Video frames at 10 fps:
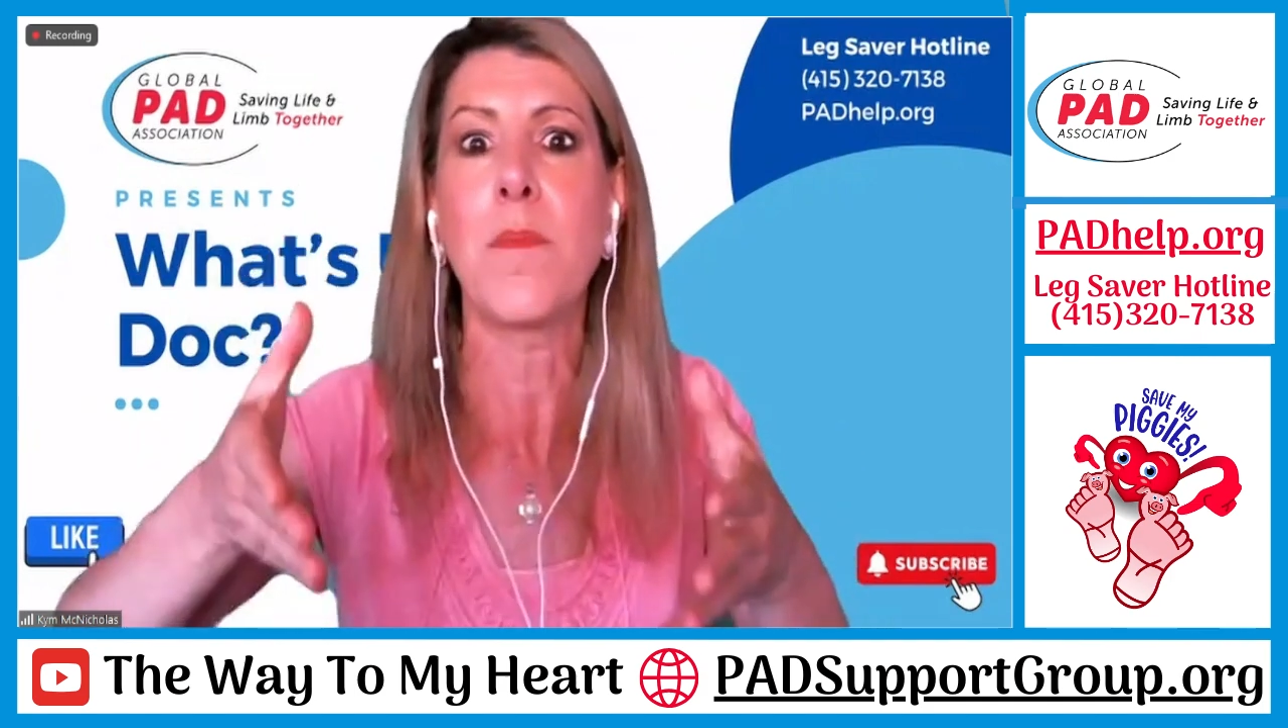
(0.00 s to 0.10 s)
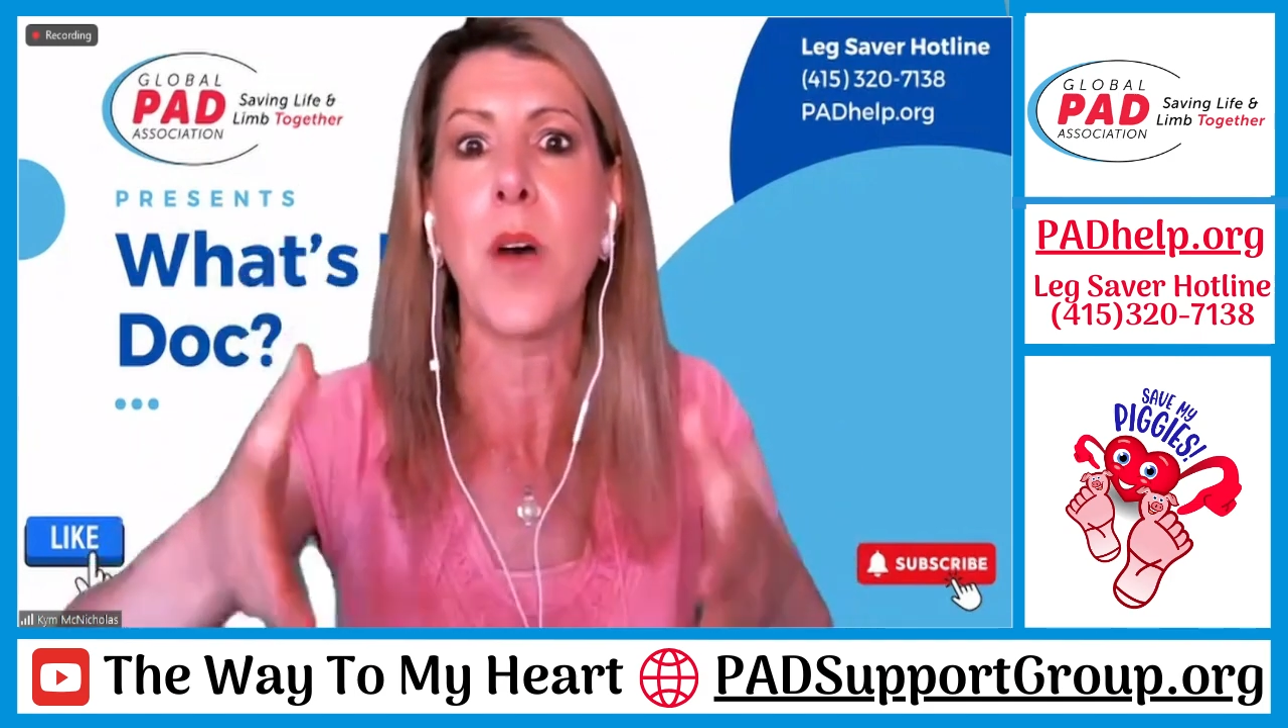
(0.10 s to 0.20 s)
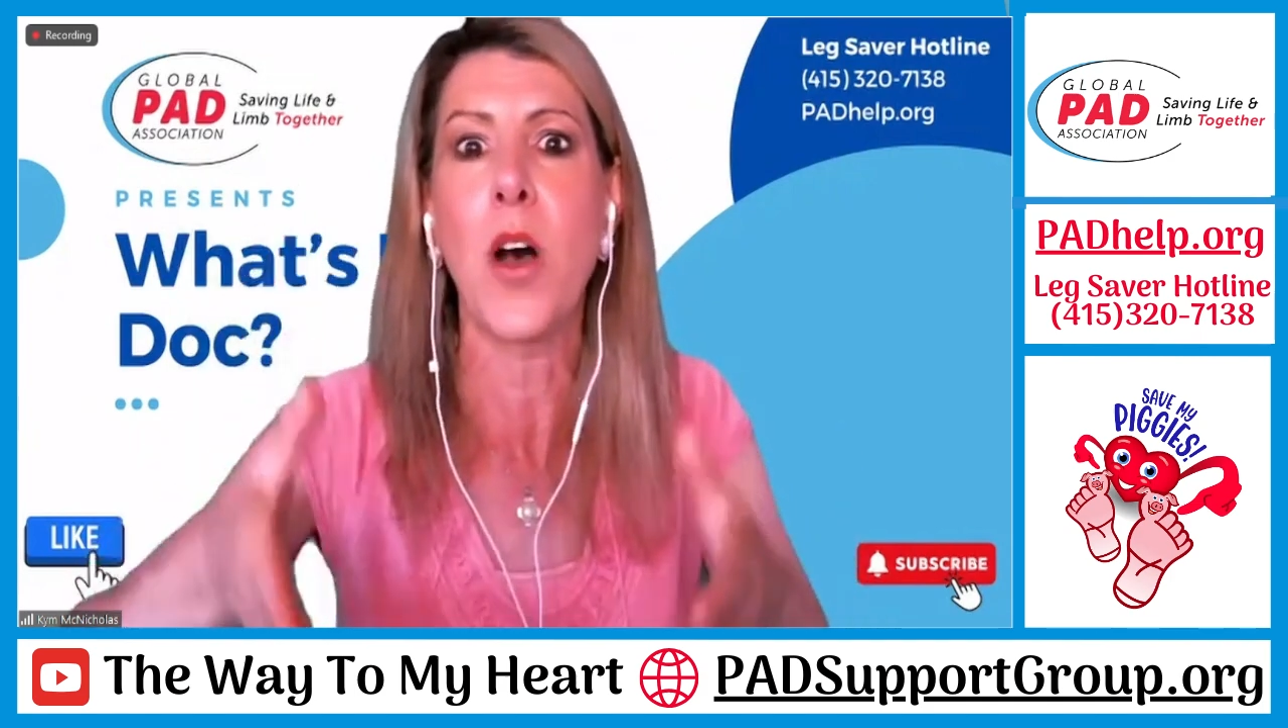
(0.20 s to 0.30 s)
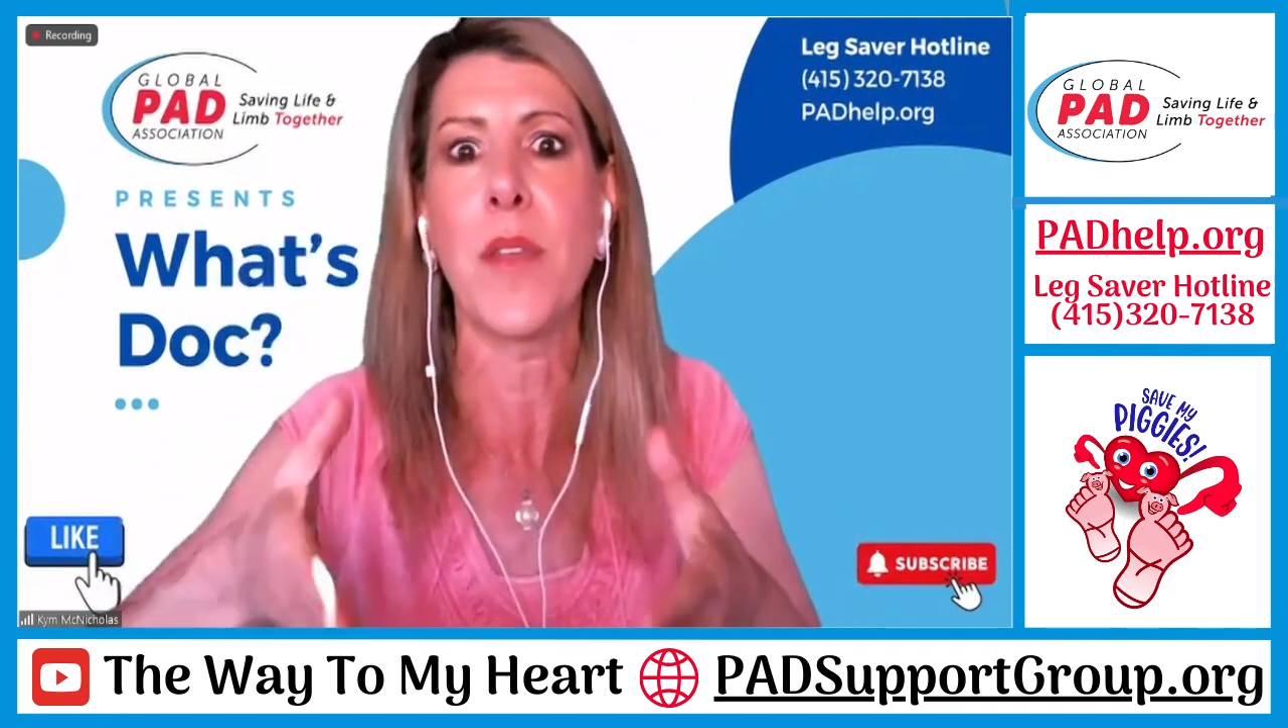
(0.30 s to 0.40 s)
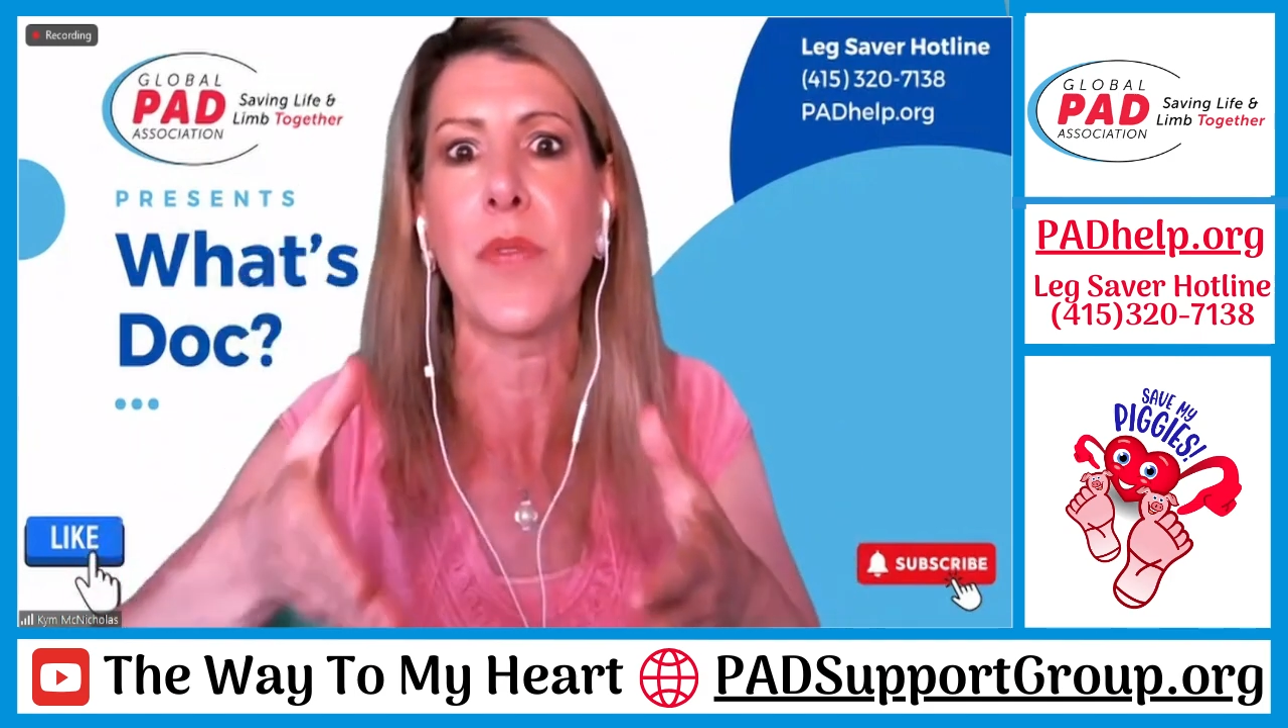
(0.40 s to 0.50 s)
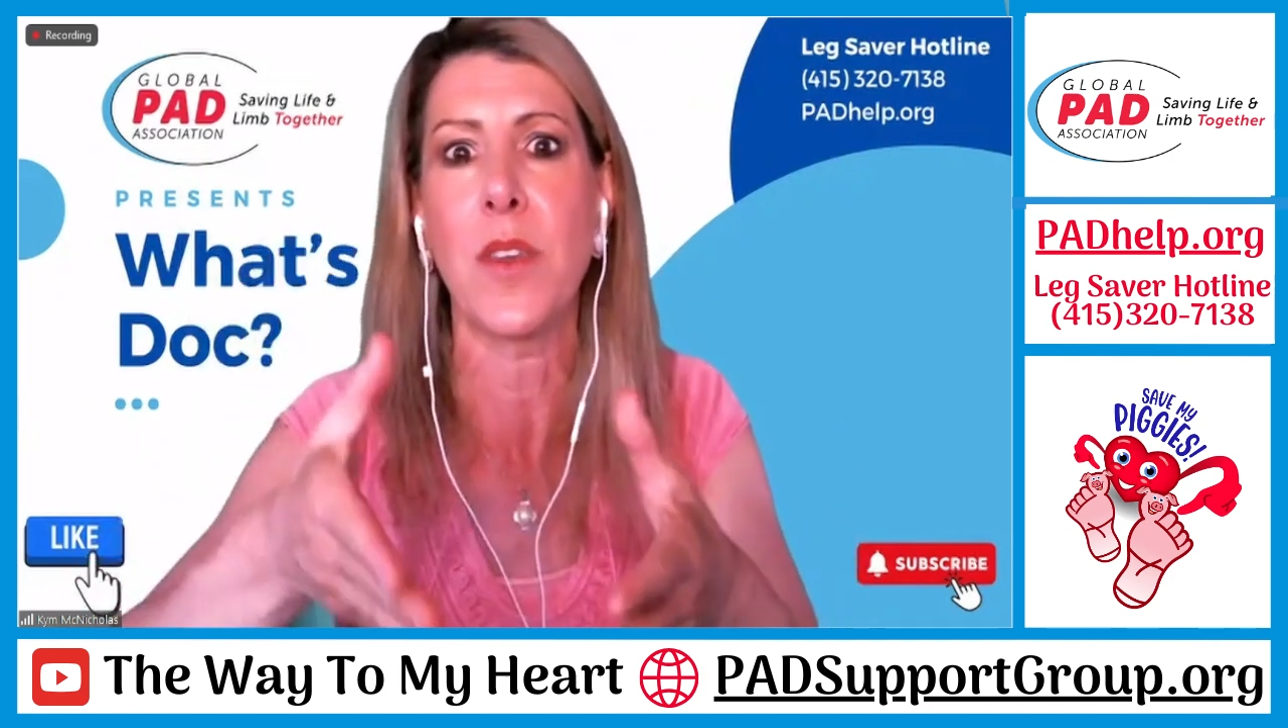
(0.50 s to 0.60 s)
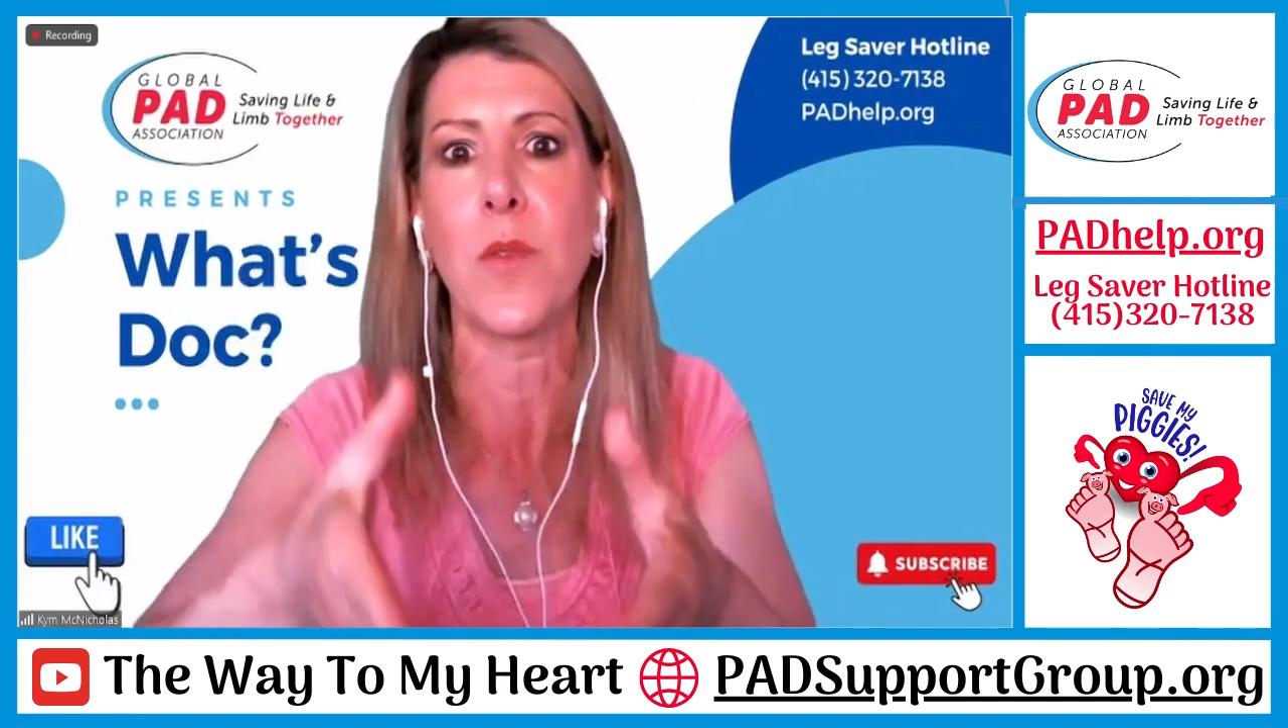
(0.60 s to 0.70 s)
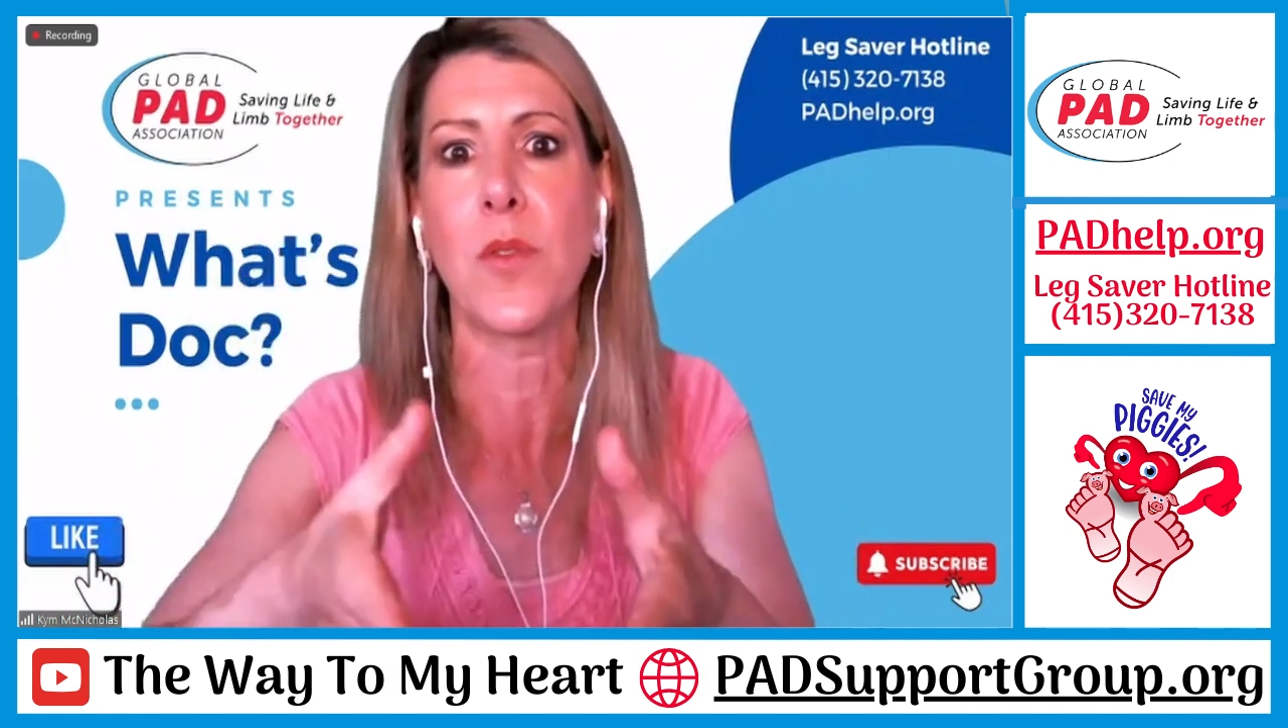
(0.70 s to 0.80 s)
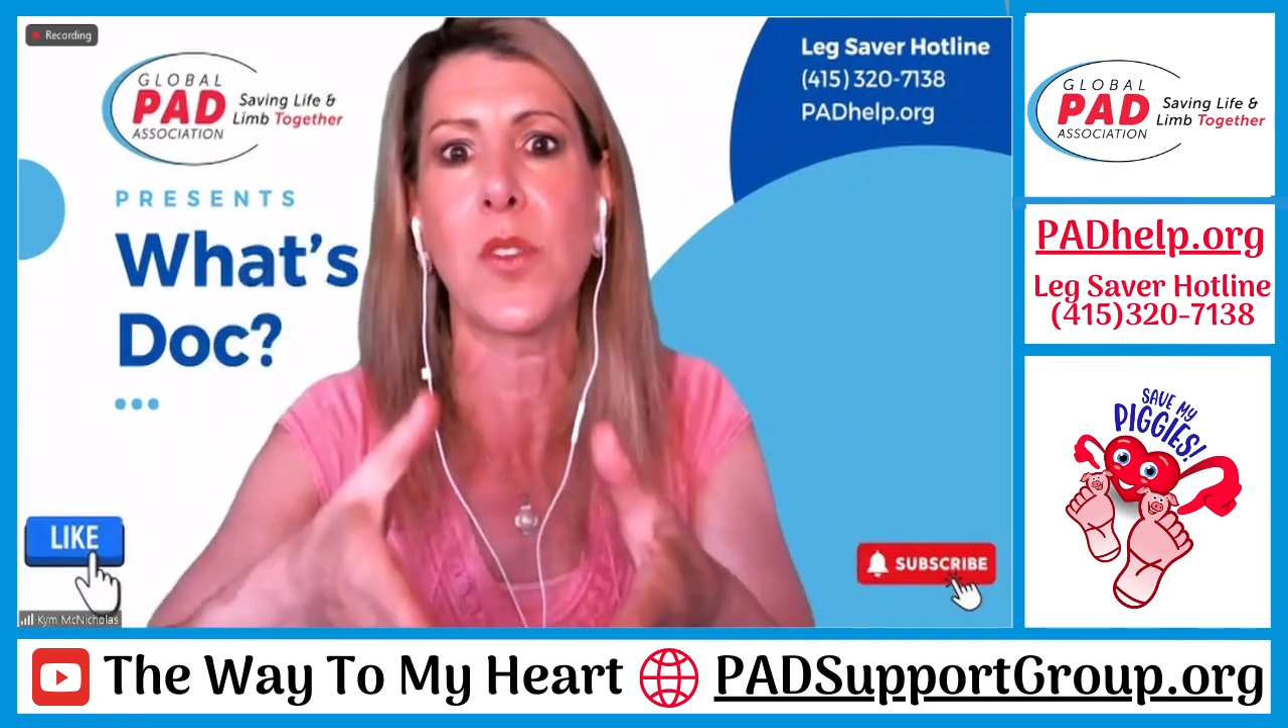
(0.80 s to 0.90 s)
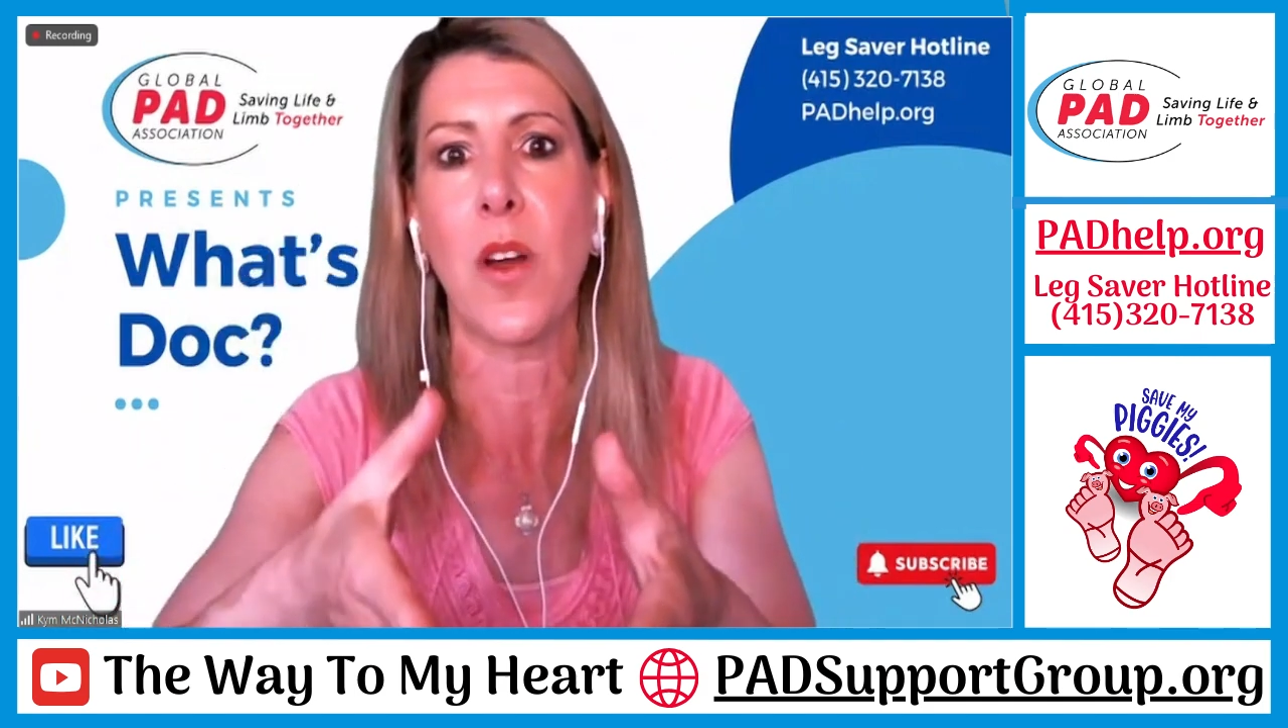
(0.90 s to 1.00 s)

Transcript: the moment that you